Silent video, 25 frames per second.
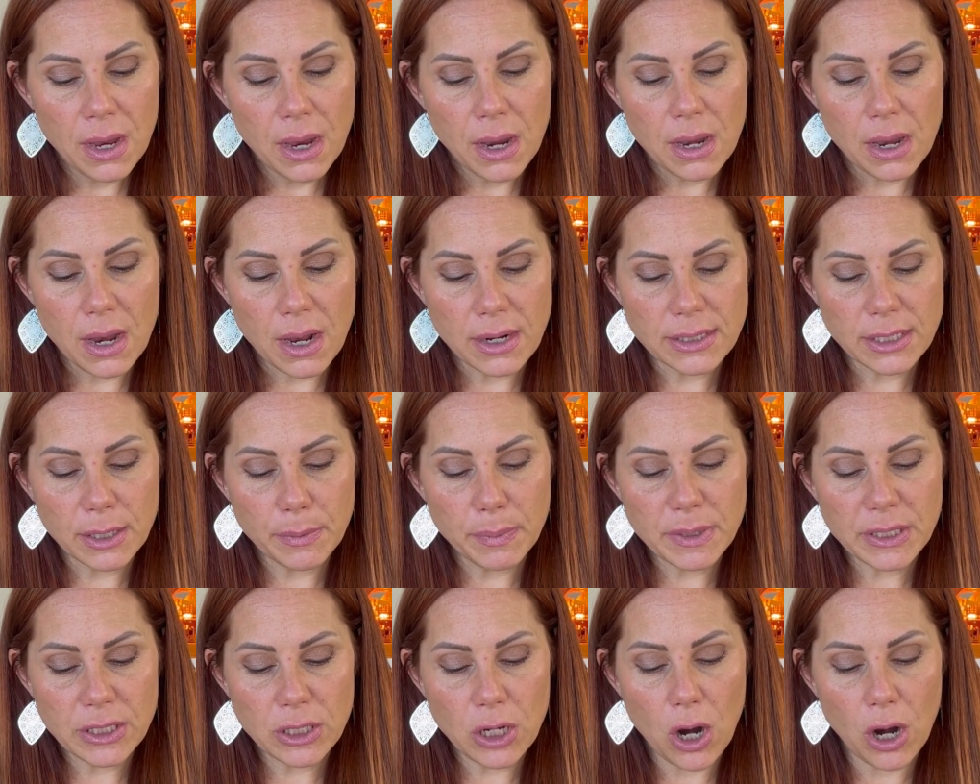Next up
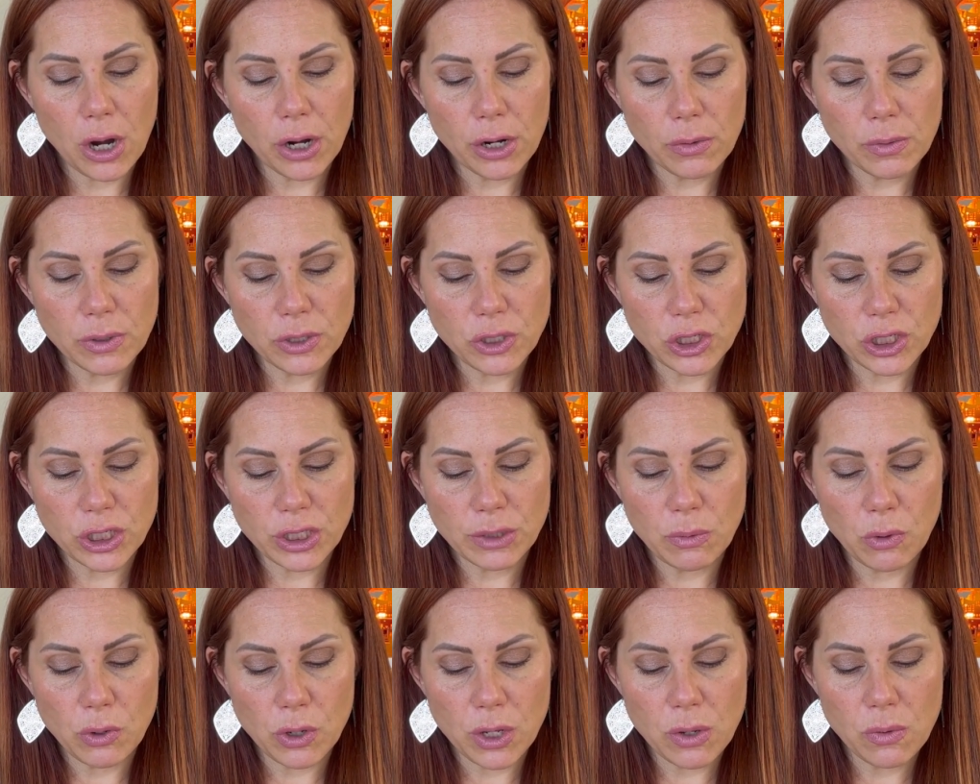is Carter, which is
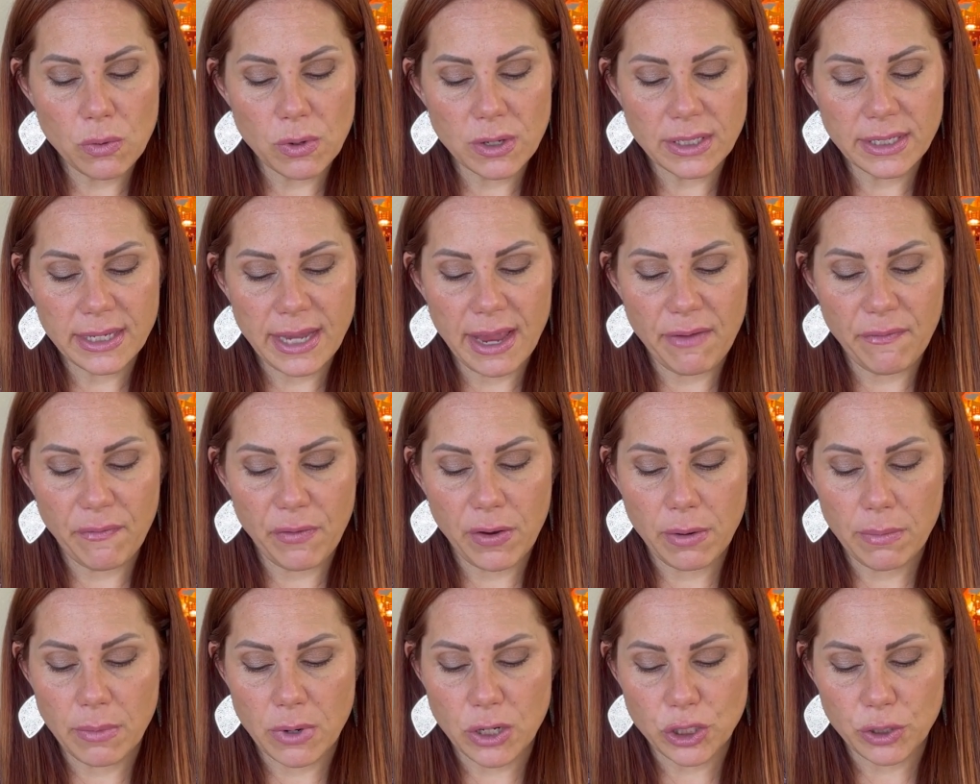Smoky Woods,
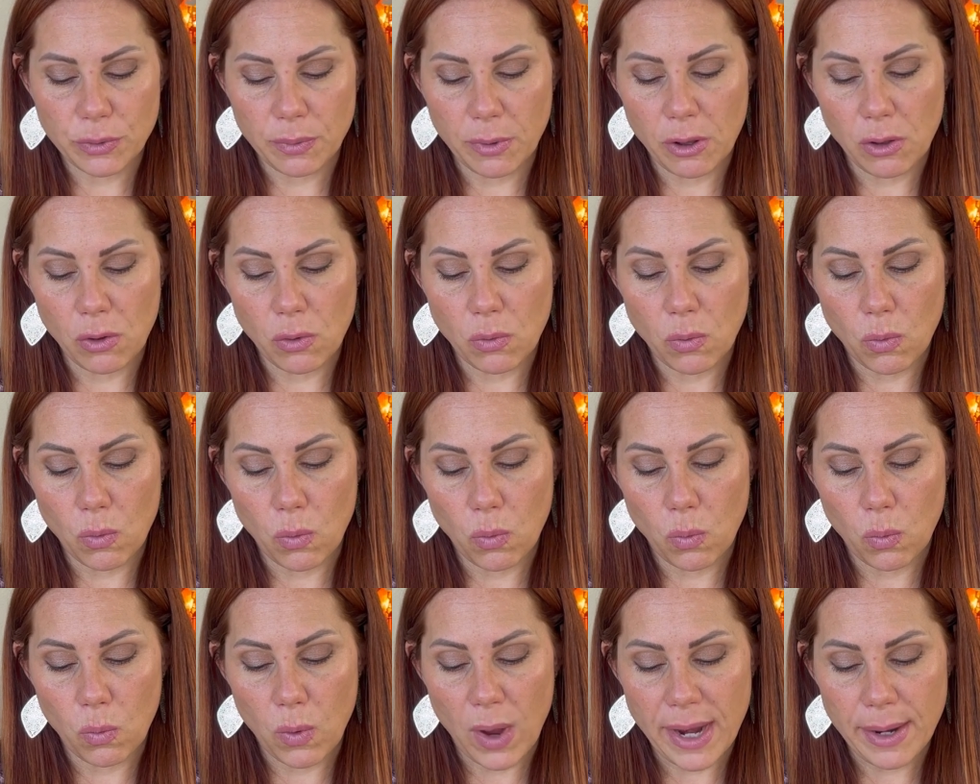Campfire Marshmallow,
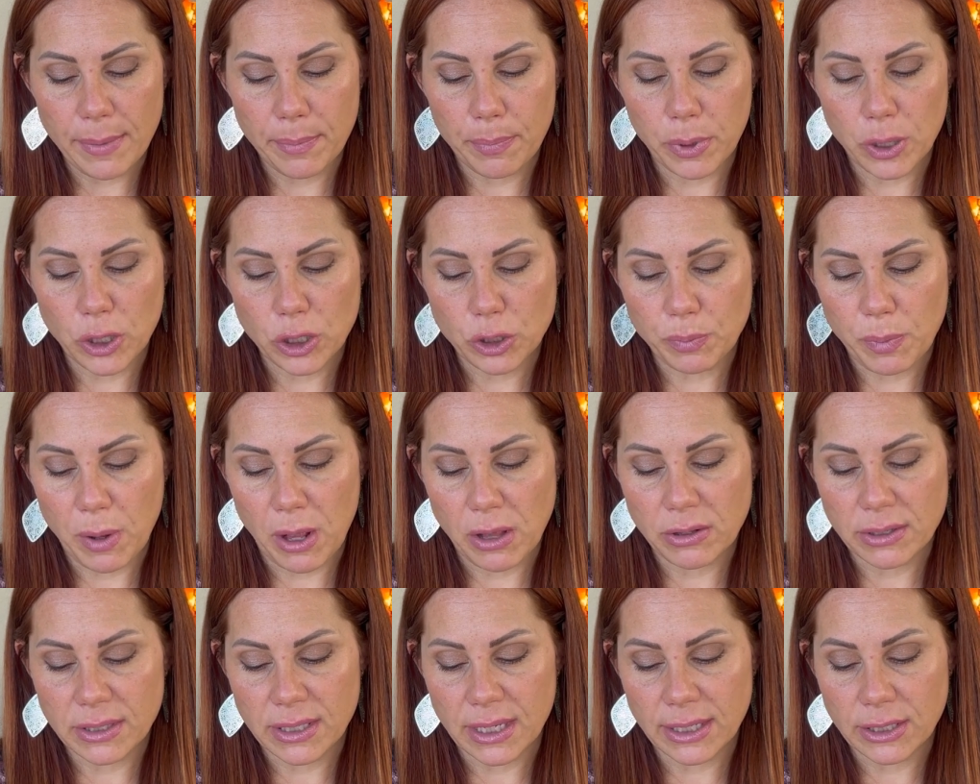White Birch,
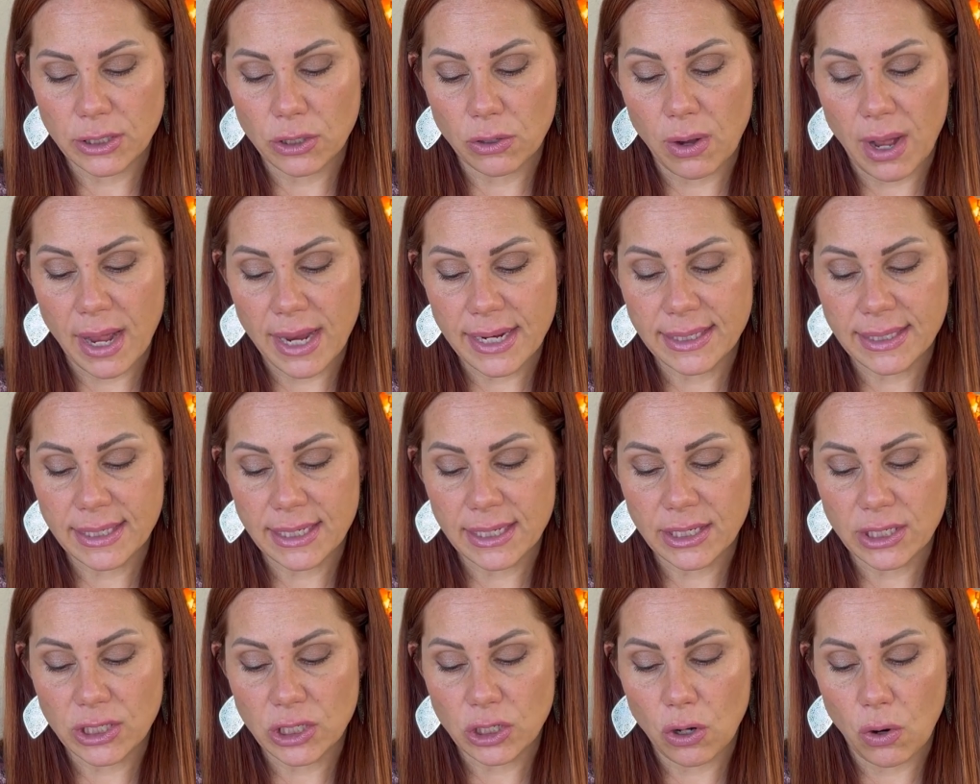Palo Santo, Icy
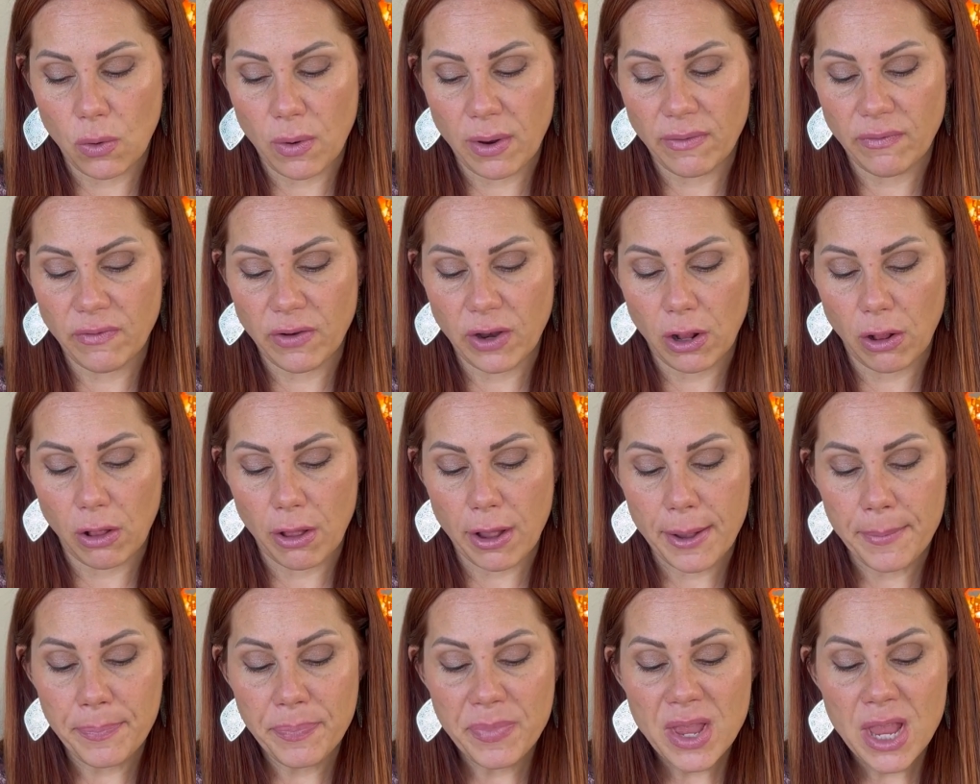Snow, and Vanilla.